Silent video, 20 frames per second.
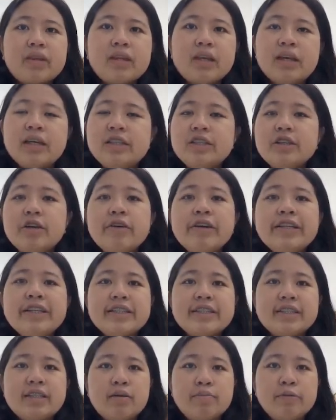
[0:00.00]
And during the
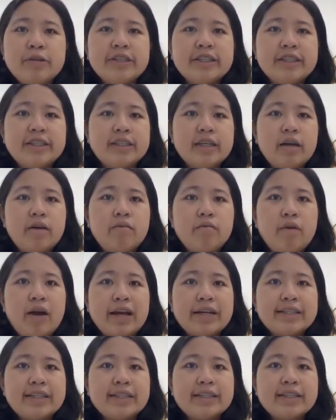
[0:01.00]
summer, the sun
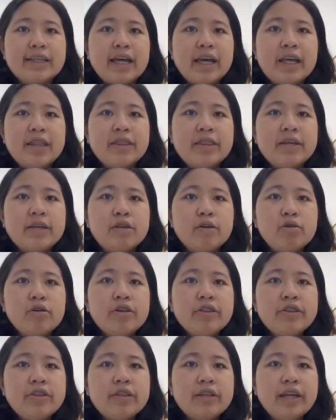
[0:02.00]
rises in the
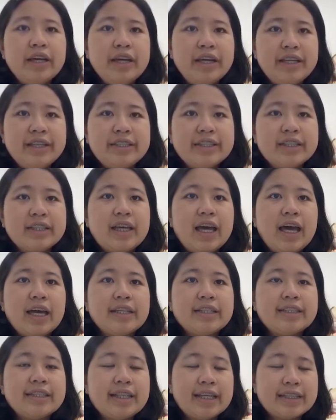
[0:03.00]
northeast
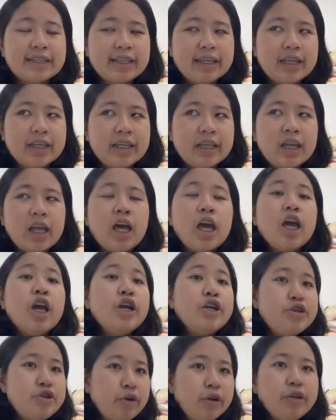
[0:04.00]
and sets in
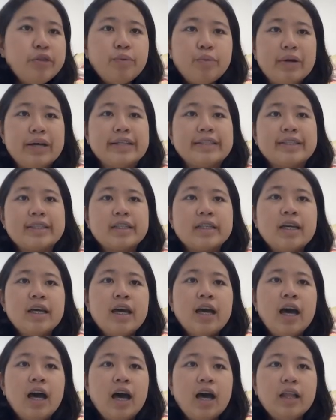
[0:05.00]
northwest,
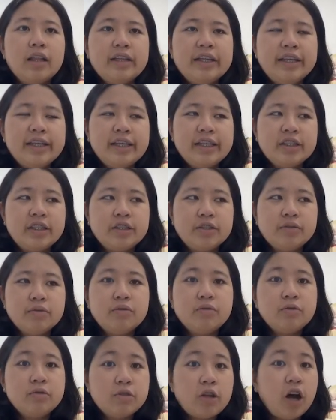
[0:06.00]
leading
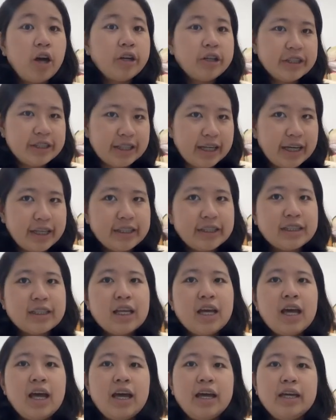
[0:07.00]
to longer days.
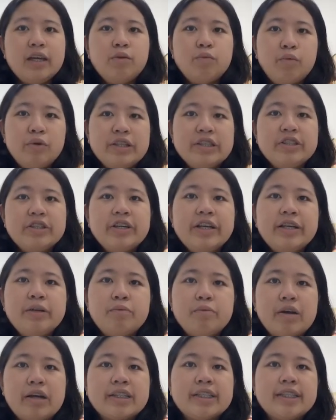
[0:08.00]
In winter, it
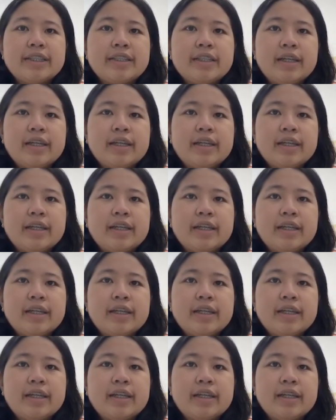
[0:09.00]
rises